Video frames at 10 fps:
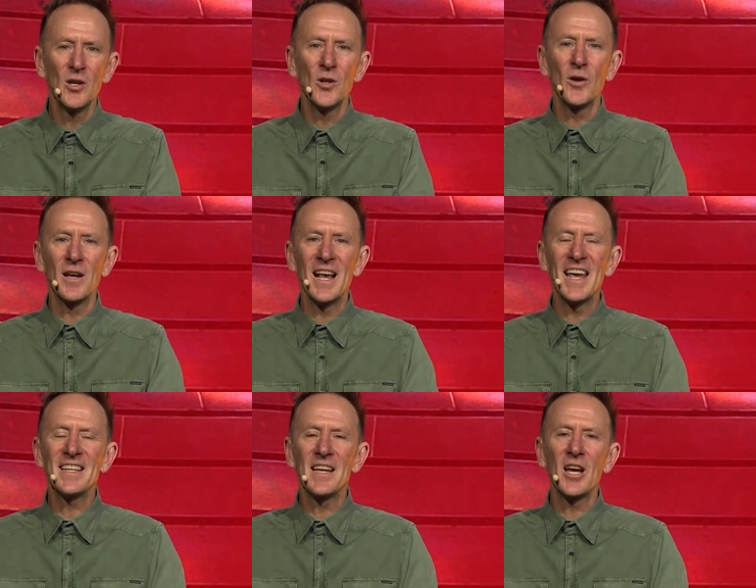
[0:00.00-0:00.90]
You can
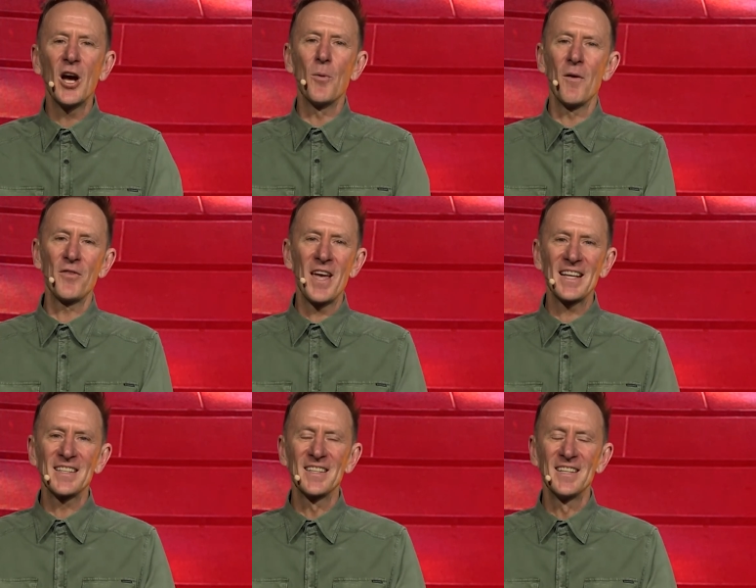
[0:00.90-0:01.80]
let go of
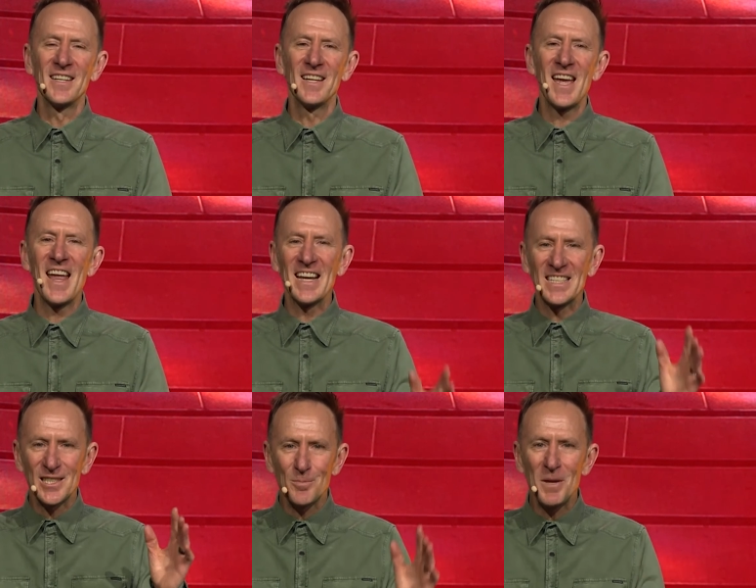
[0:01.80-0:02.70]
that and
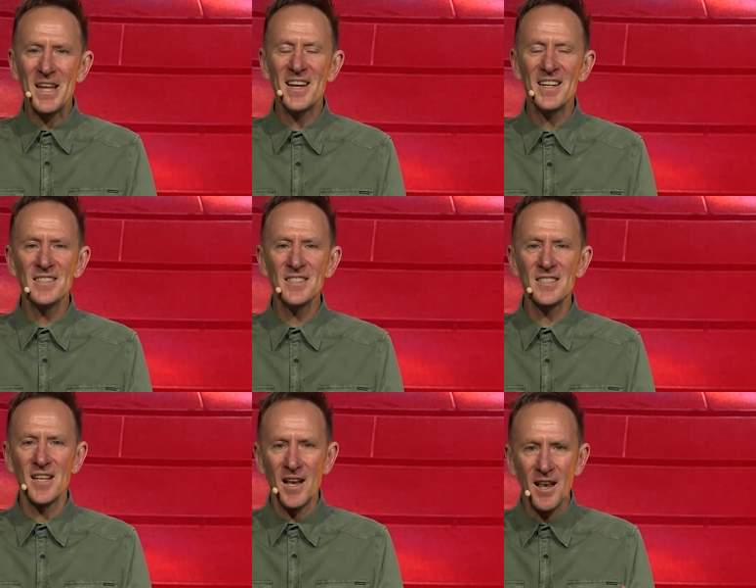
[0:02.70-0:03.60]

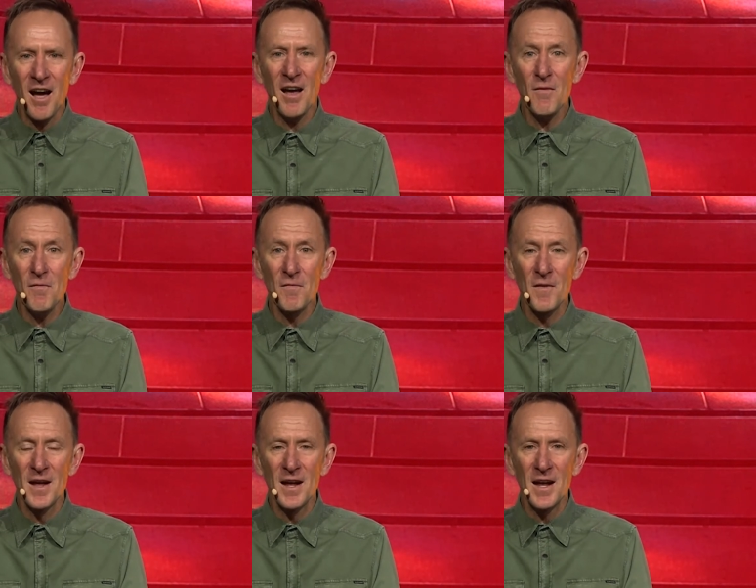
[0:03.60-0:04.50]
experience the life
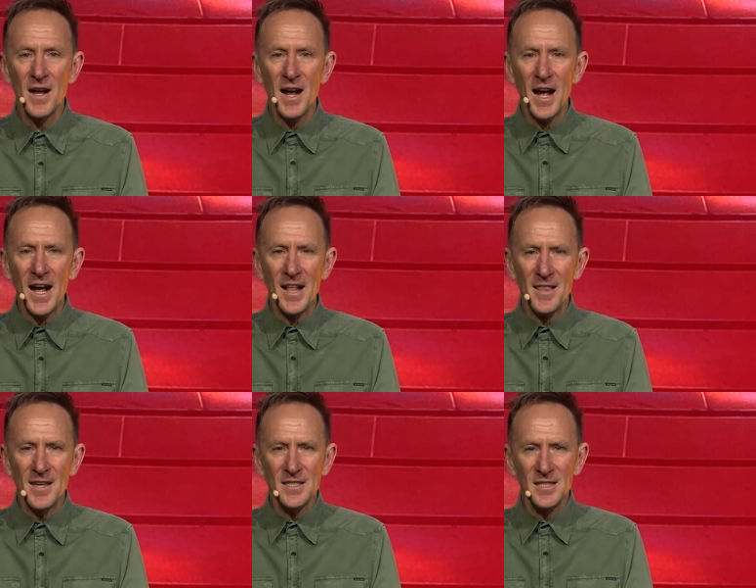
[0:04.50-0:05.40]

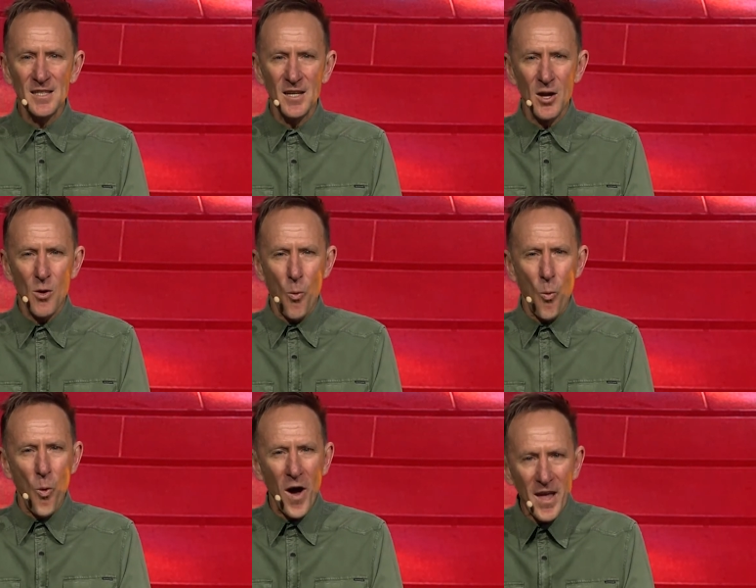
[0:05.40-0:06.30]
and this
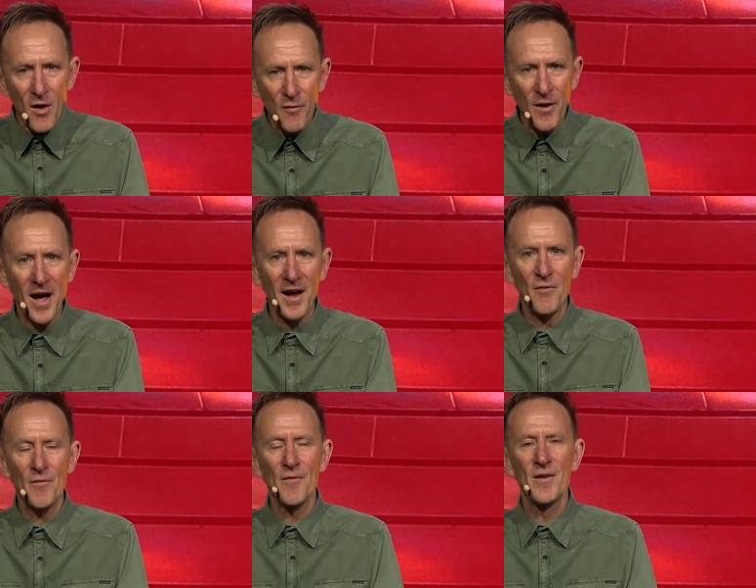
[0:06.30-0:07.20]
way of
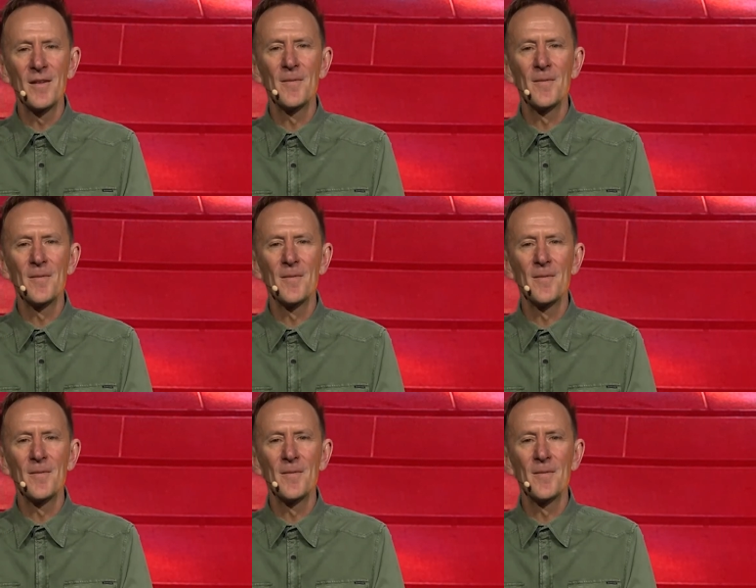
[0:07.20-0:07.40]
life